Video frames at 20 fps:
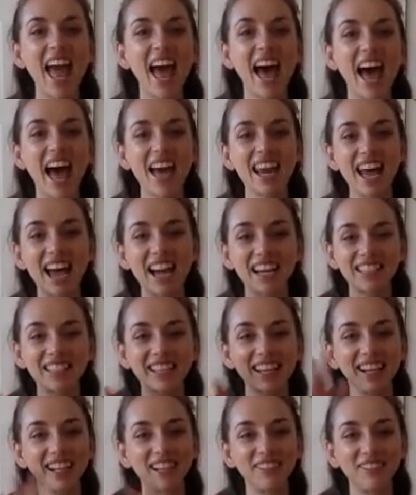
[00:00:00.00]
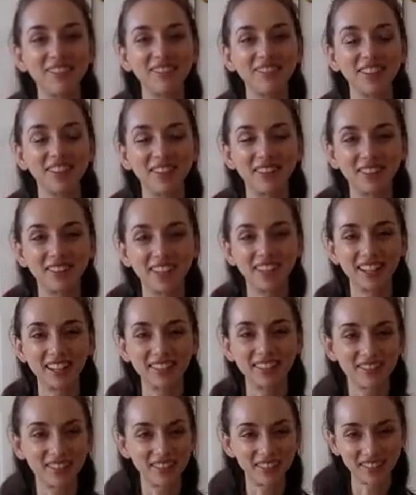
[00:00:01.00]
And exhale, forward
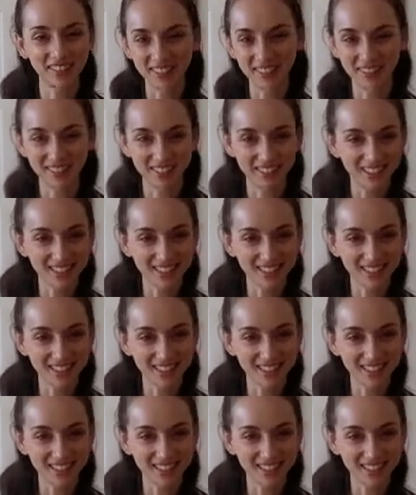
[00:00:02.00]
fold.